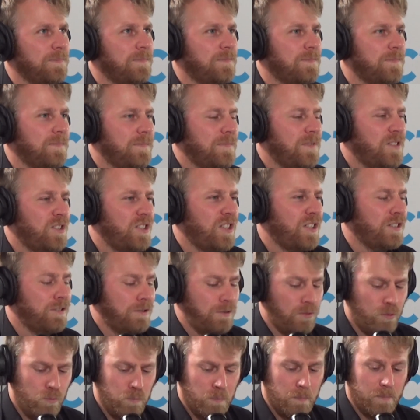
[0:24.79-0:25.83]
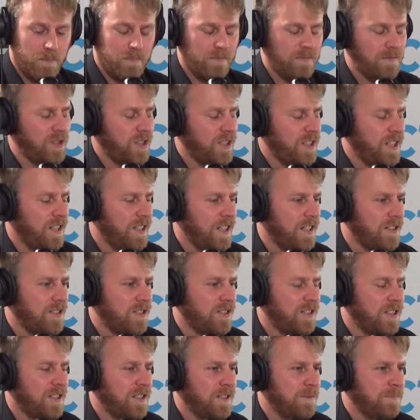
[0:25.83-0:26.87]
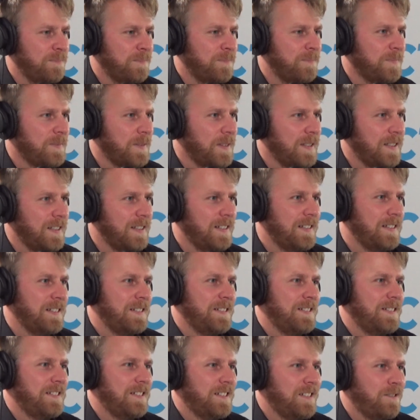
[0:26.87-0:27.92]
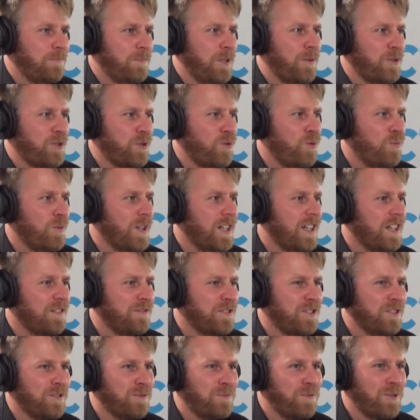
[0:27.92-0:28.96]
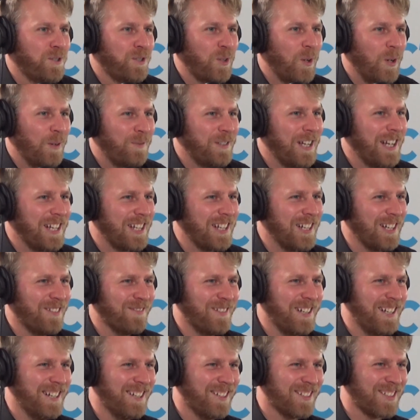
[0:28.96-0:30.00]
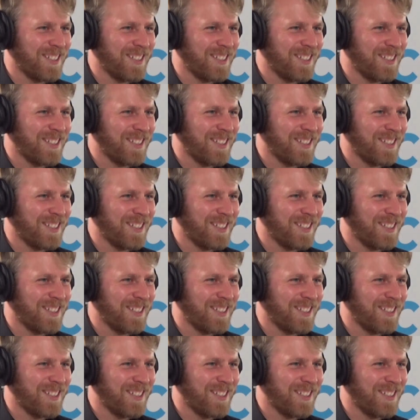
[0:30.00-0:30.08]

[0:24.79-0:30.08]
So yeah, that's pretty much all my after work time I take up now. So